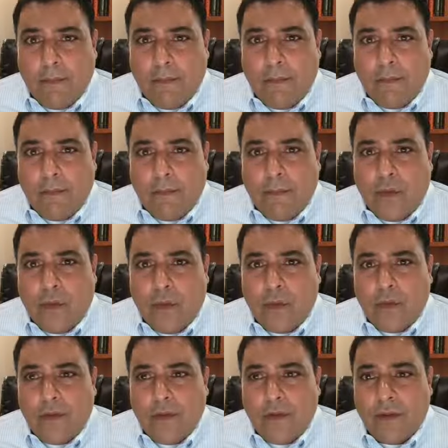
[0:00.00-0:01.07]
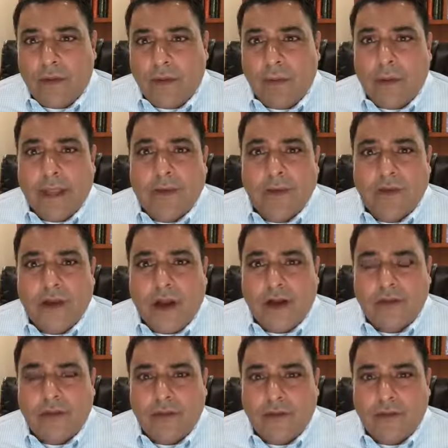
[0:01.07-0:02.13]
mold or
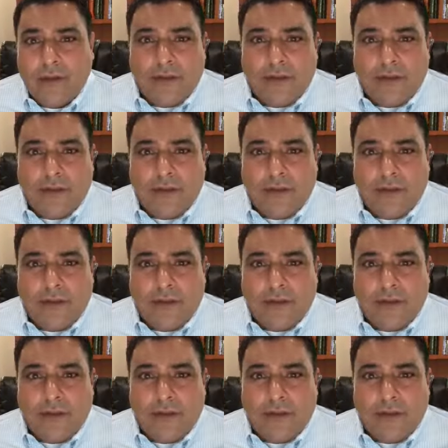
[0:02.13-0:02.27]
mycotoxin